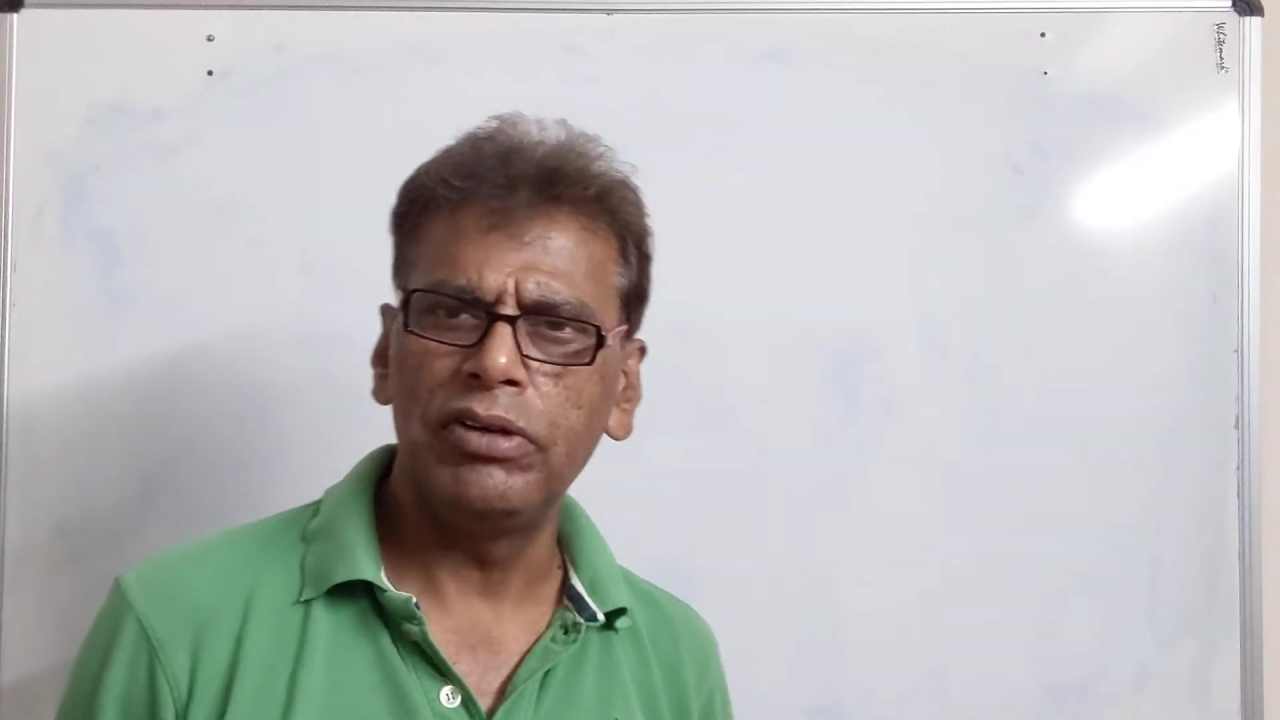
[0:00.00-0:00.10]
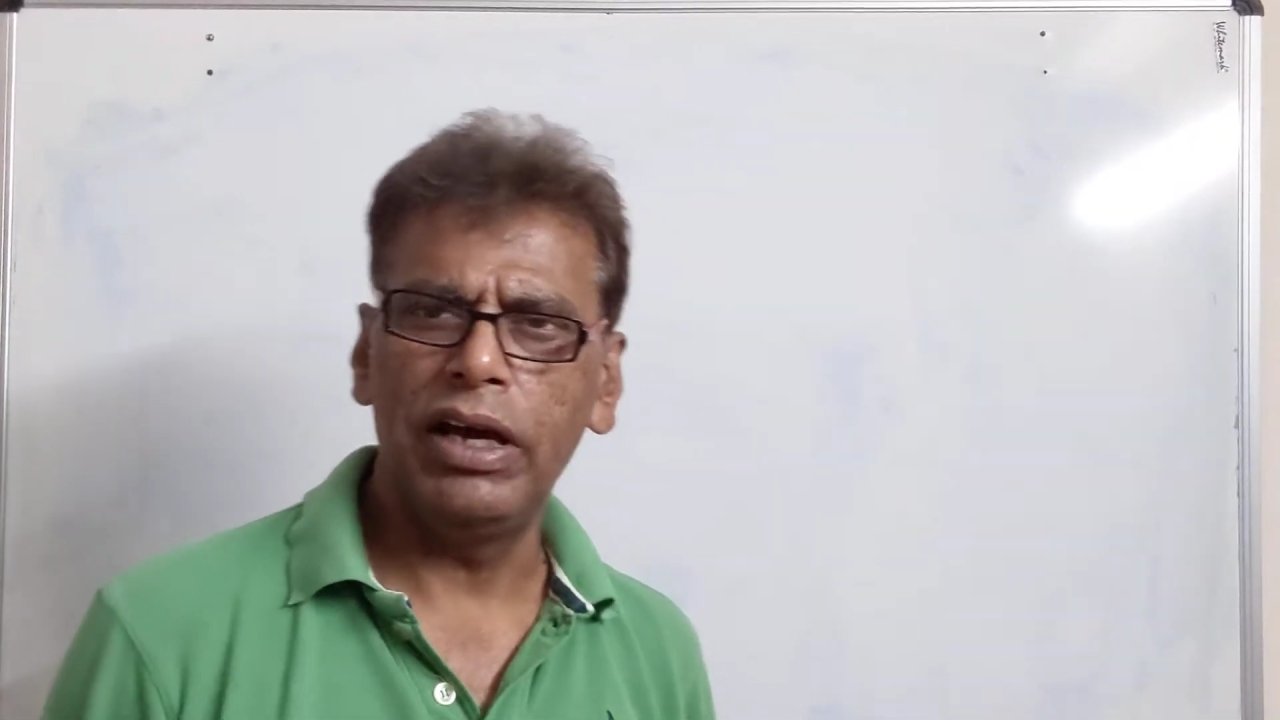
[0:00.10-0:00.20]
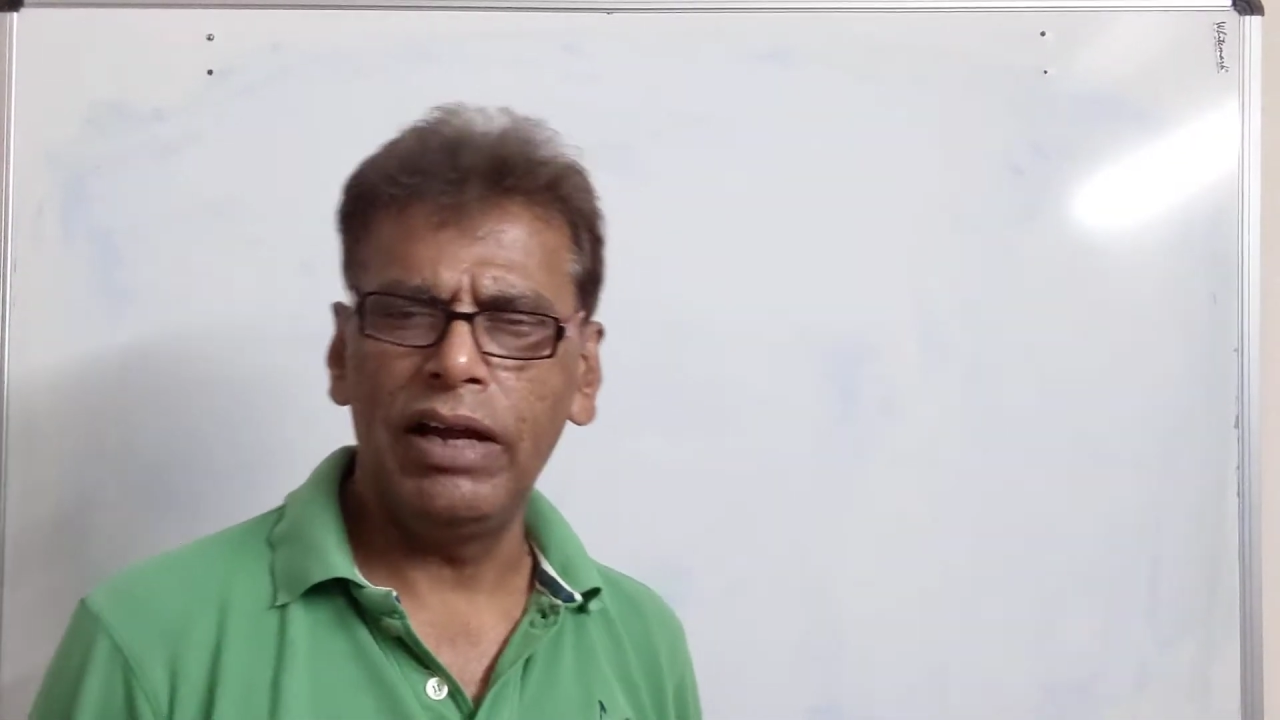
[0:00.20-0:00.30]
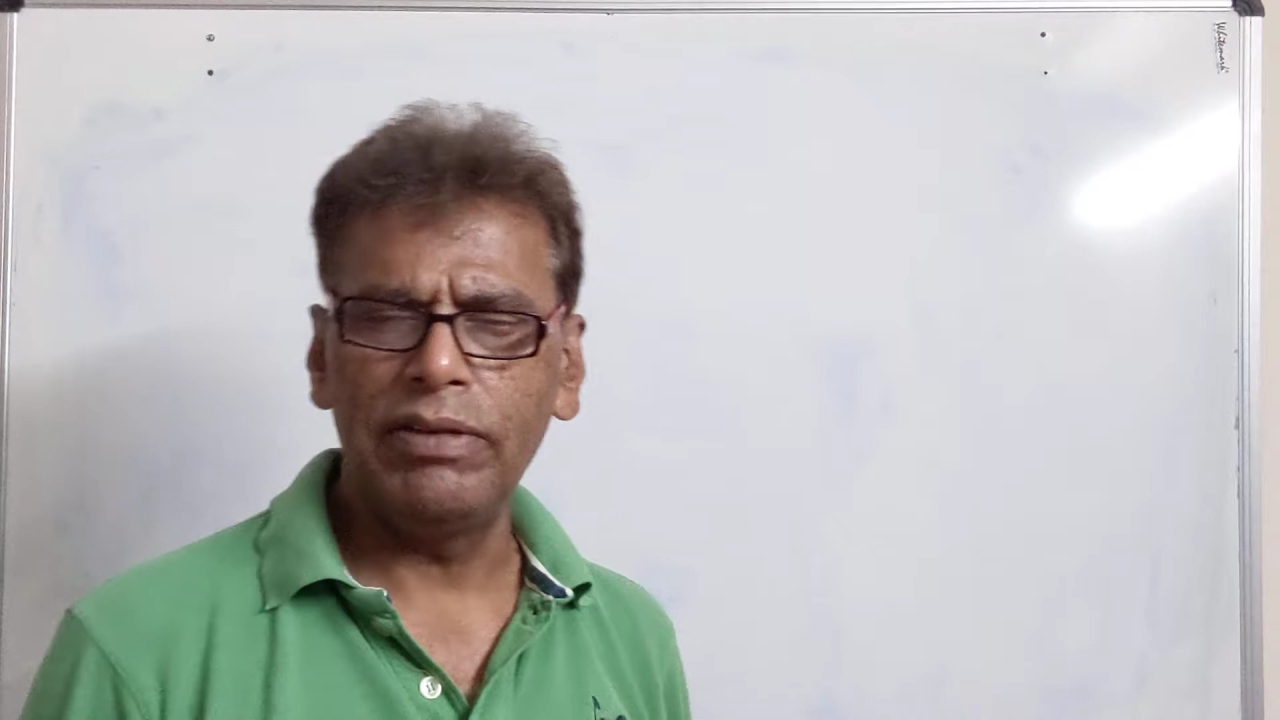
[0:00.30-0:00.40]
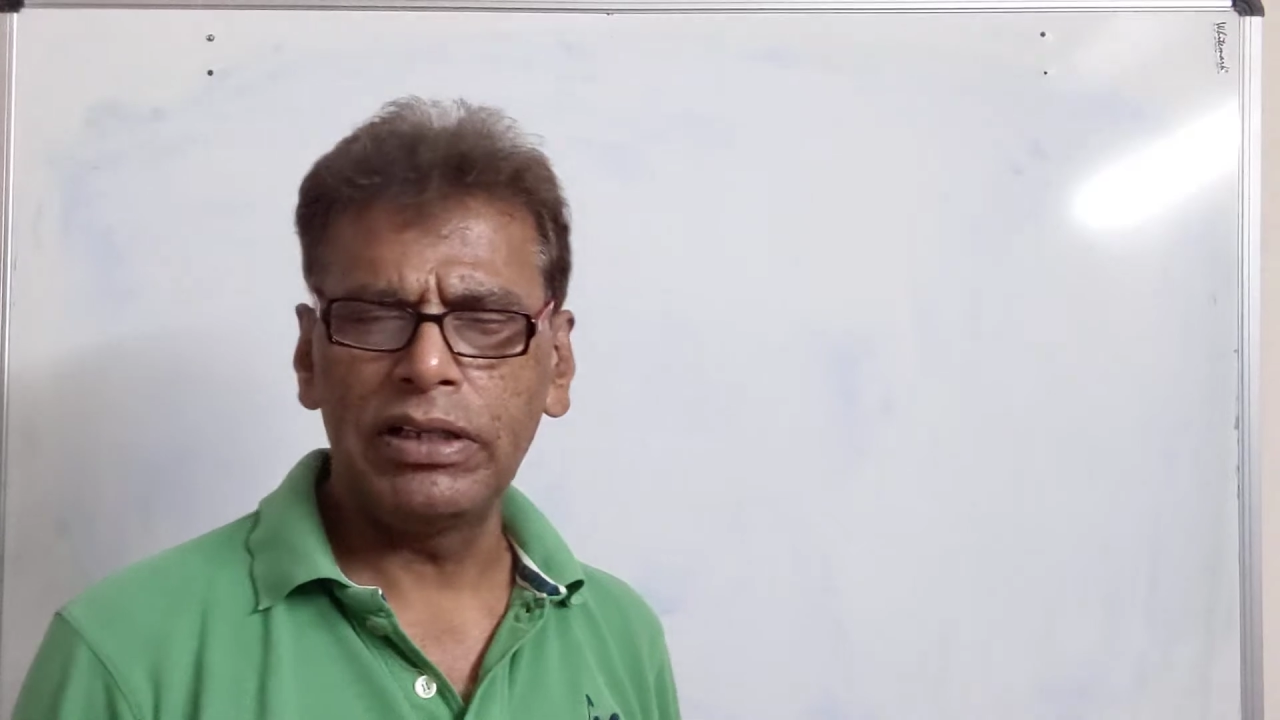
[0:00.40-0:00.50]

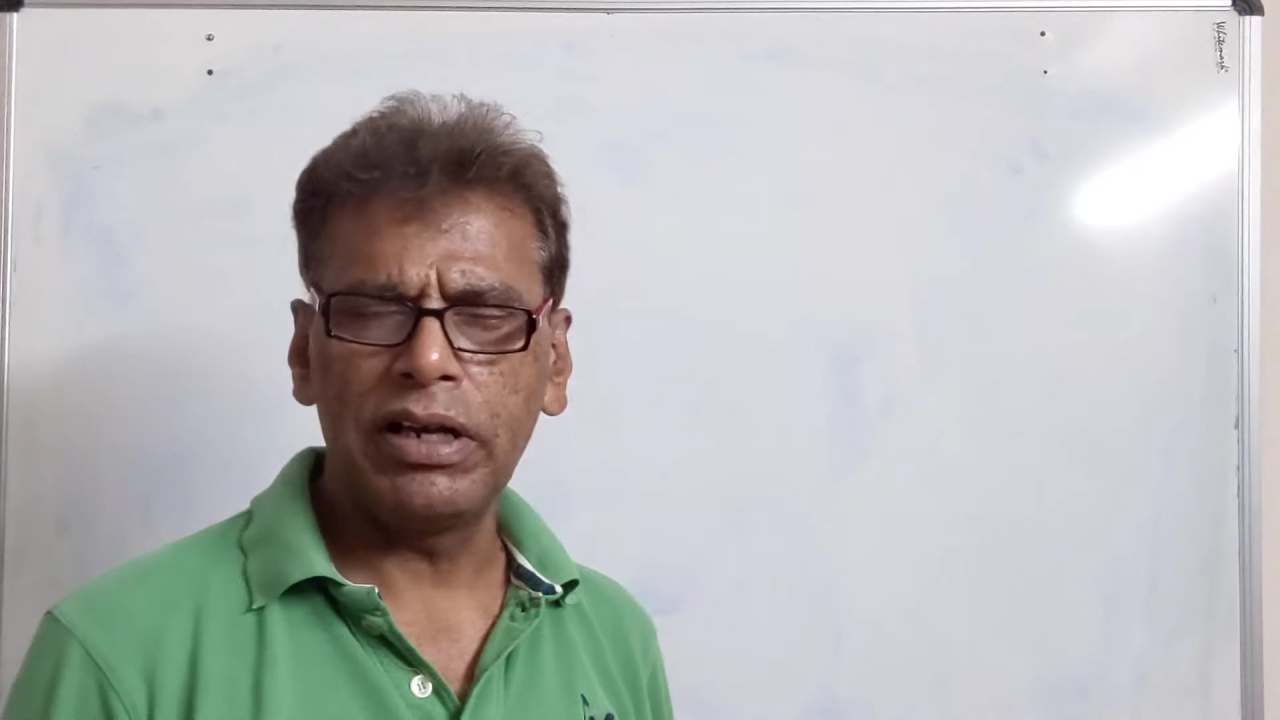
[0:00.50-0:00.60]
11th